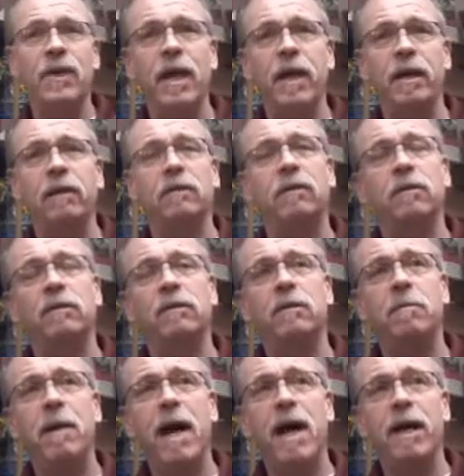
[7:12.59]
And
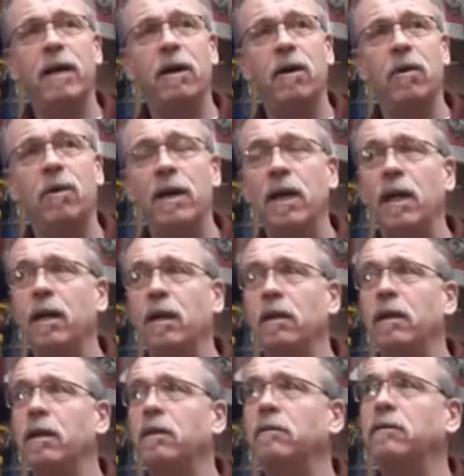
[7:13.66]
tobacco in
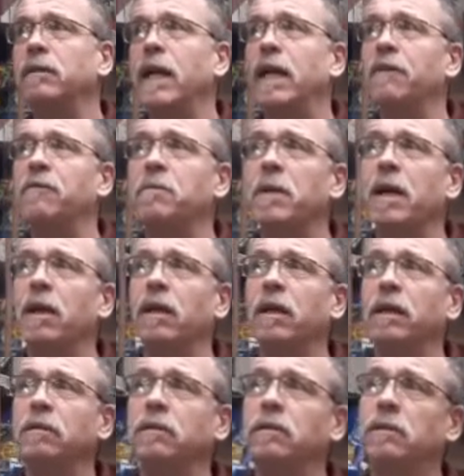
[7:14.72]
the Native
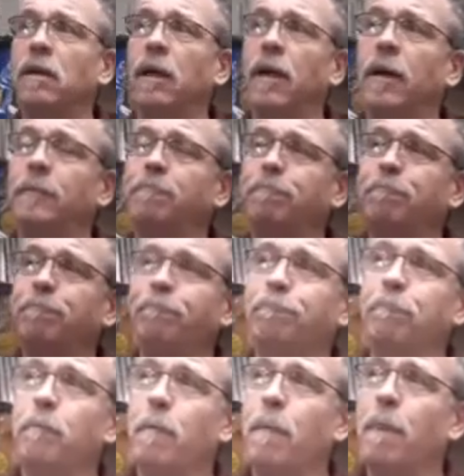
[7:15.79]
Americans
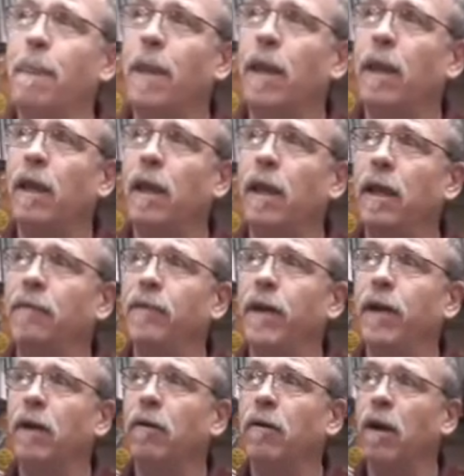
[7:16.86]
in
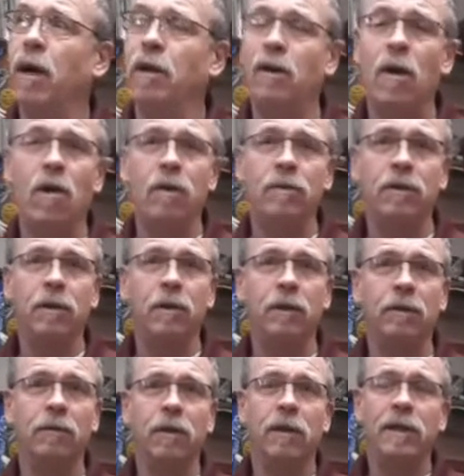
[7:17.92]
their culture
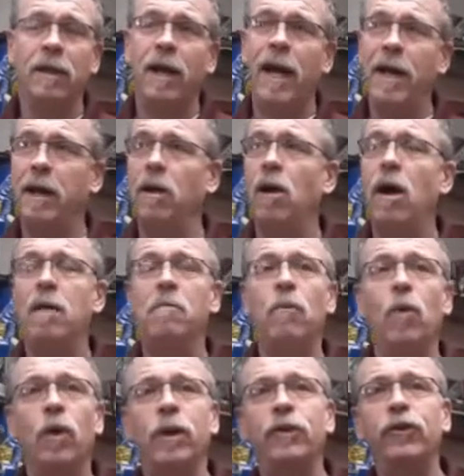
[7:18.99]
had a lot
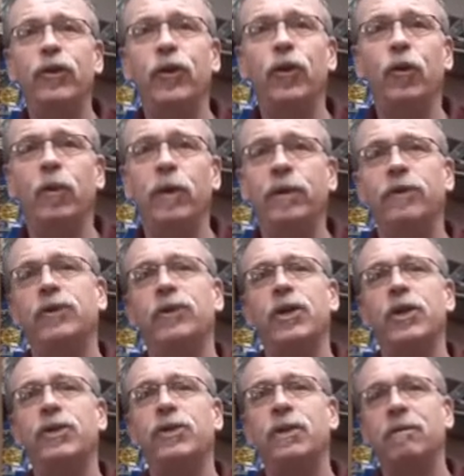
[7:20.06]
more to do with
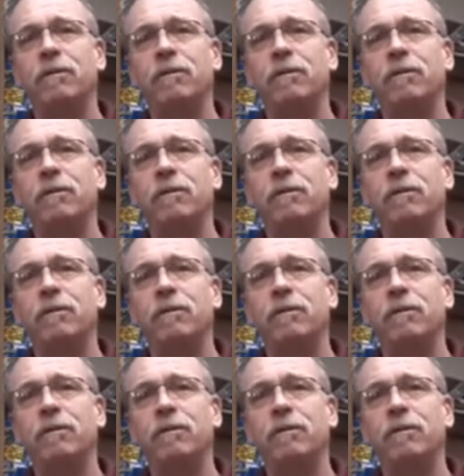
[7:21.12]
just